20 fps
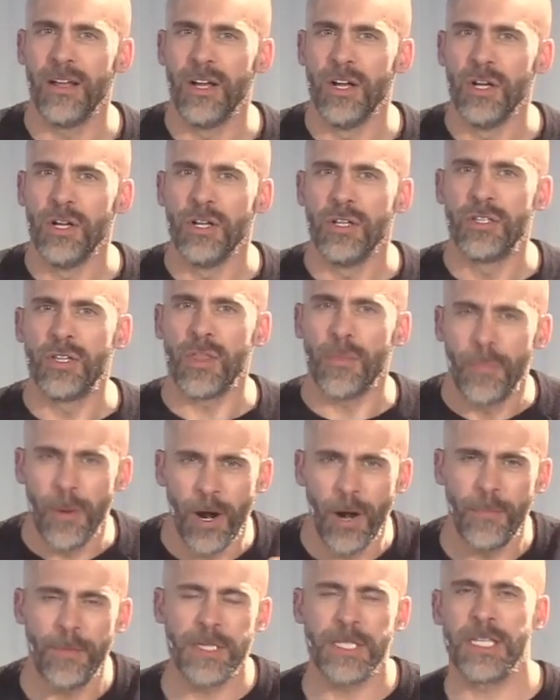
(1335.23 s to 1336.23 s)
to the
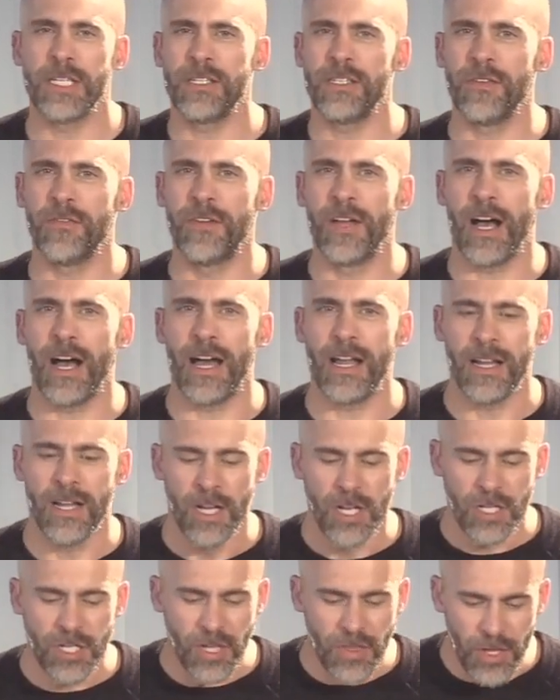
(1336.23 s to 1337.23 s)
purposes of God,
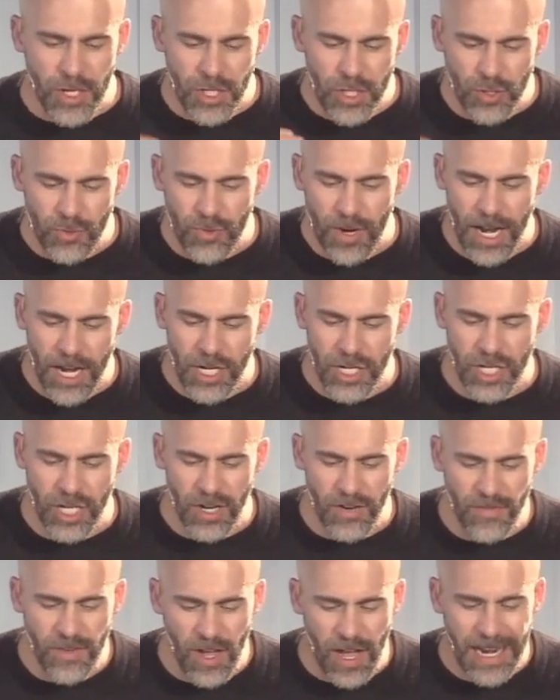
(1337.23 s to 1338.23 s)
to the direction
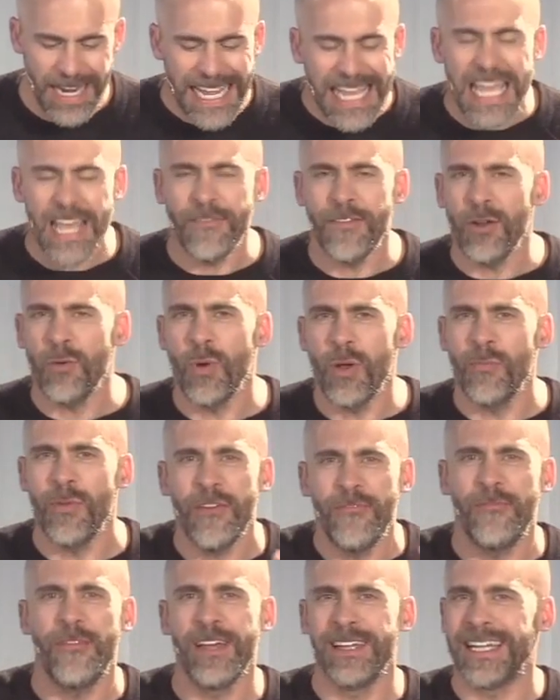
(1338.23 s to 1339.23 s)
of God, even when we
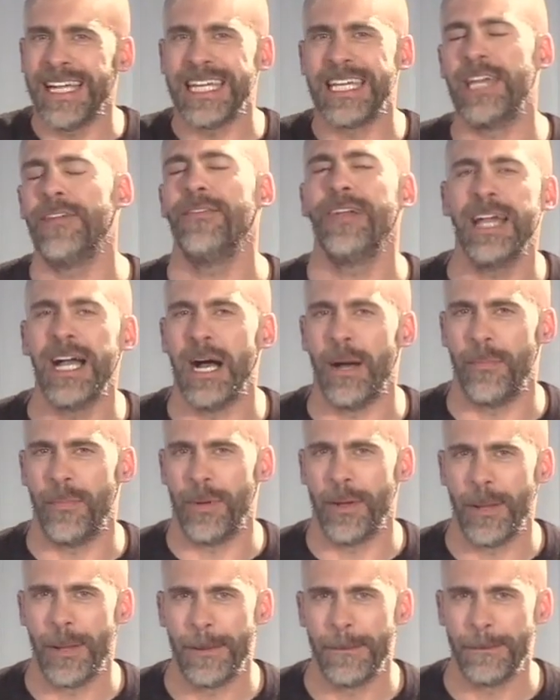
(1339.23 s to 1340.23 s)
feel like giving up.
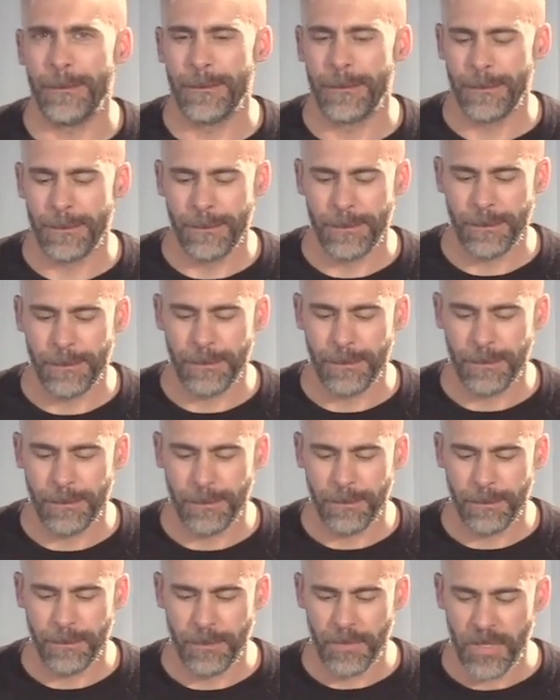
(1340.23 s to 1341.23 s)

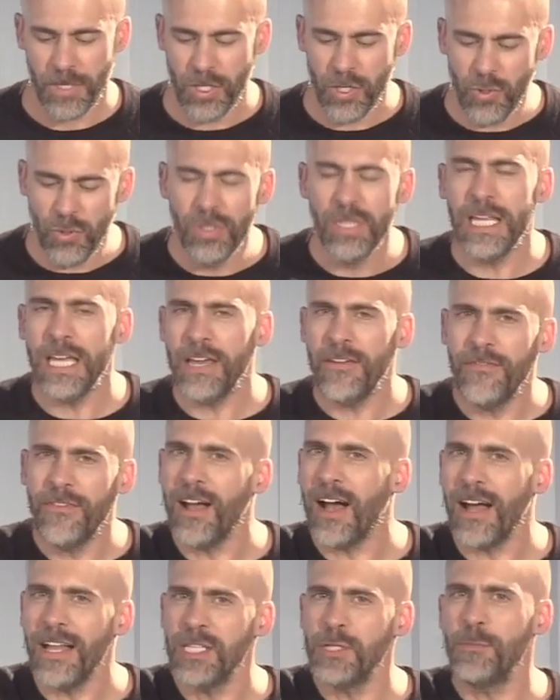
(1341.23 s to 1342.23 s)
You leave
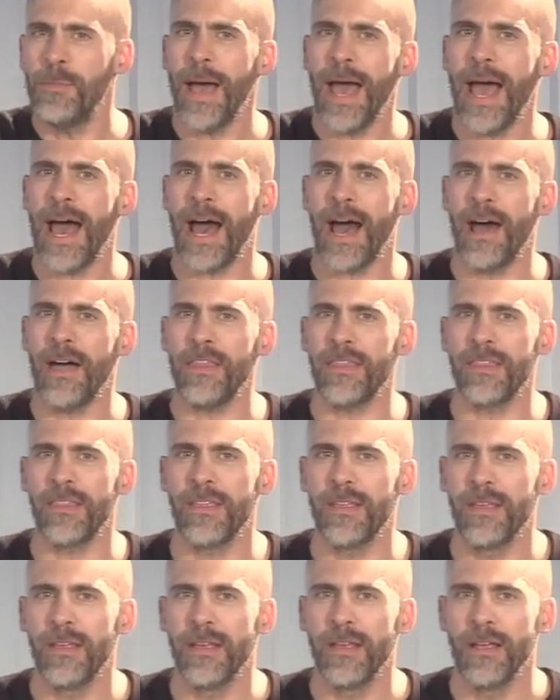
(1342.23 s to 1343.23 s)
God's path,
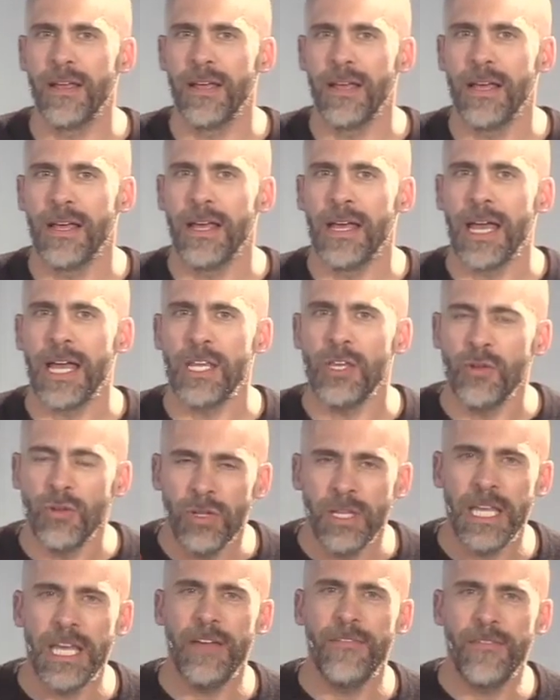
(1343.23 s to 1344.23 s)
and you
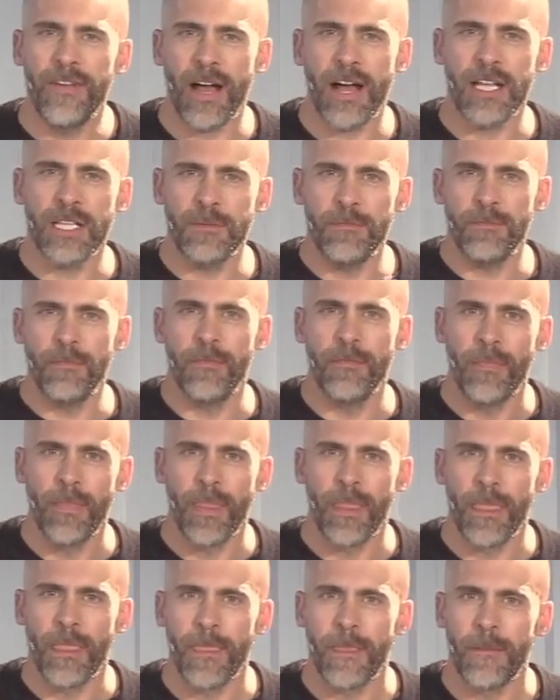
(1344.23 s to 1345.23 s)
leave God's
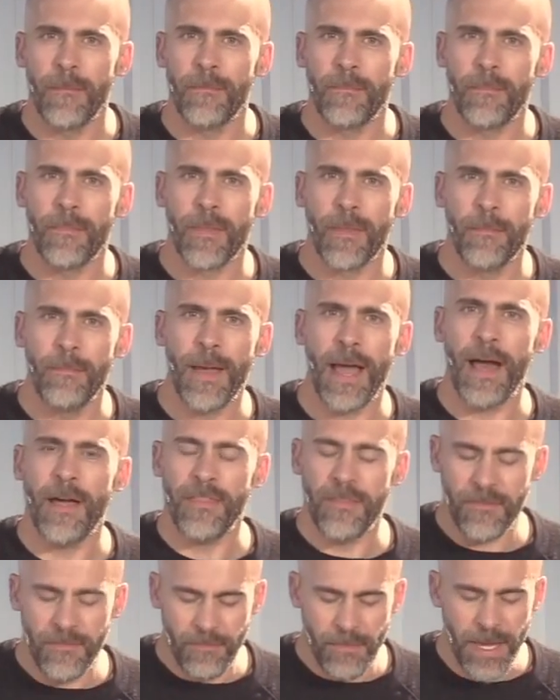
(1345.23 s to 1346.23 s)
path
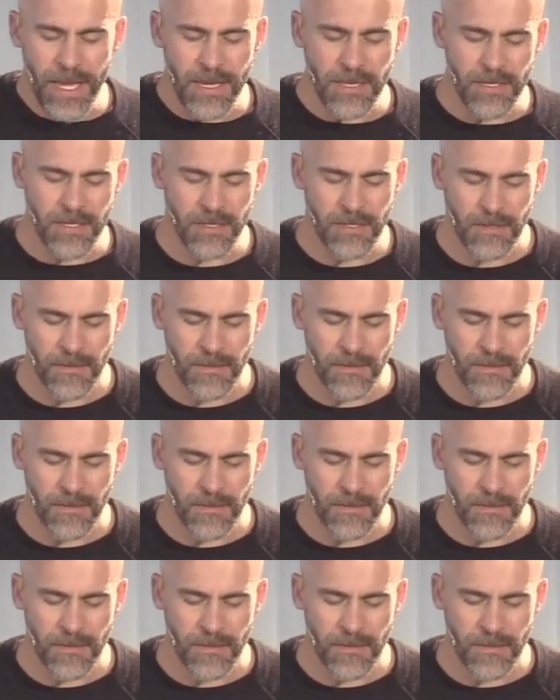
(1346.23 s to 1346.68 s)
of peace,